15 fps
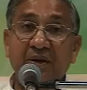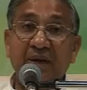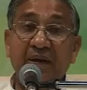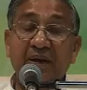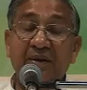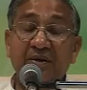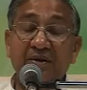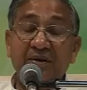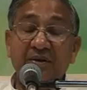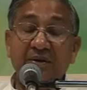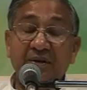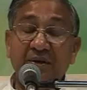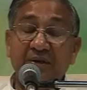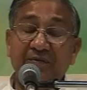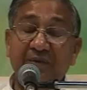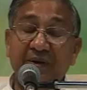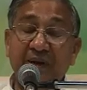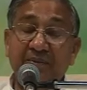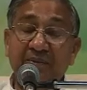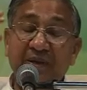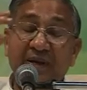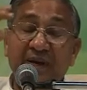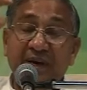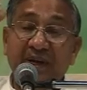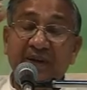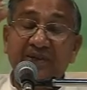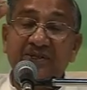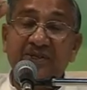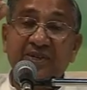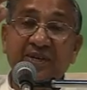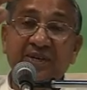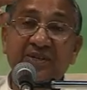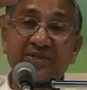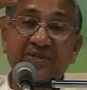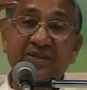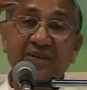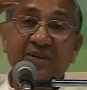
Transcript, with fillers: And if I am in higher stage